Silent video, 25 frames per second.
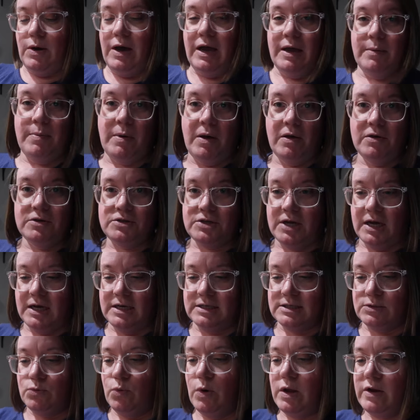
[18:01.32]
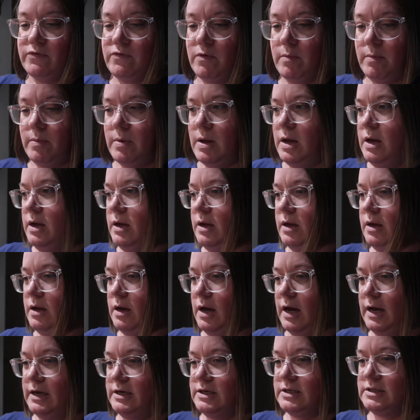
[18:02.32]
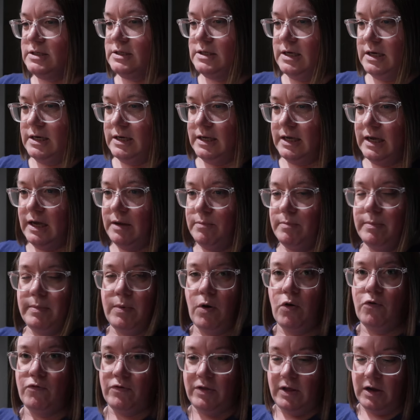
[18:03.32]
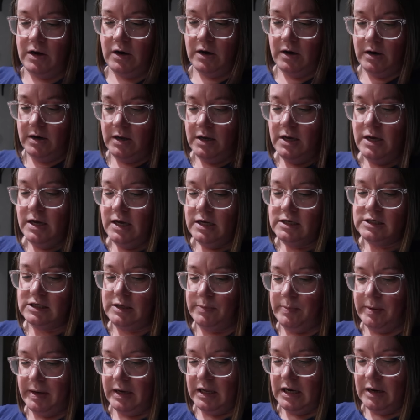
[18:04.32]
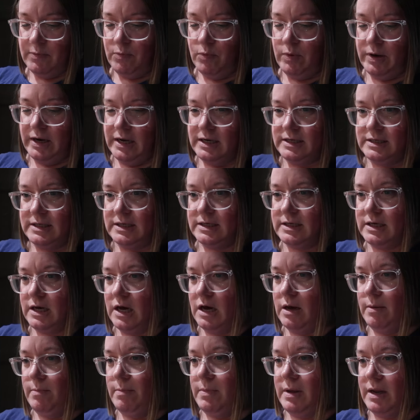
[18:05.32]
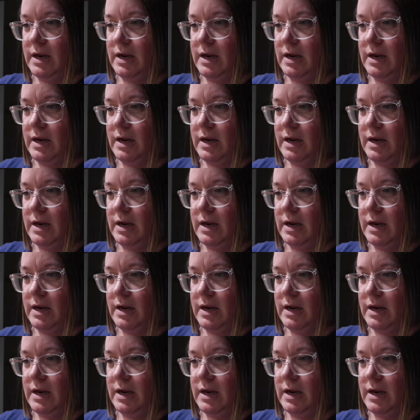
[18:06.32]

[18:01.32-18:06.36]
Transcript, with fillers: I apologize. One of them, I just didn't get over there to pick it up when it did come.